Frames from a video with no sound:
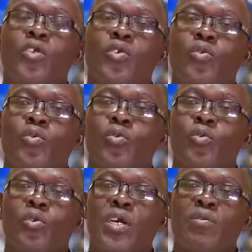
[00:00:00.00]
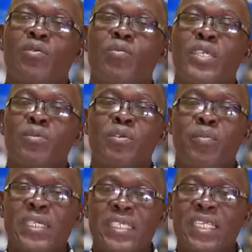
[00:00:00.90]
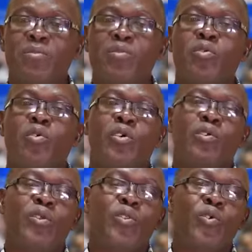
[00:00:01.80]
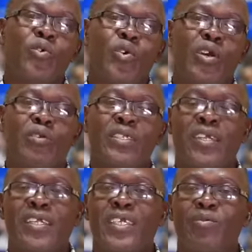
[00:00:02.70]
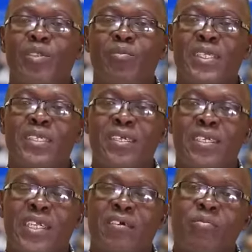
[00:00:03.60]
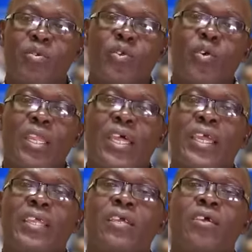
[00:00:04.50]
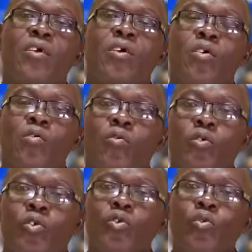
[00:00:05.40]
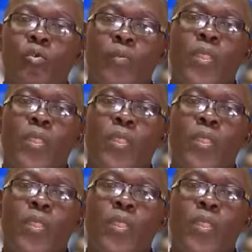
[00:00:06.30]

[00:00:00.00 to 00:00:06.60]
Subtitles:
You haven't met me personally before, even though you have interacted with the material that I've put online for you.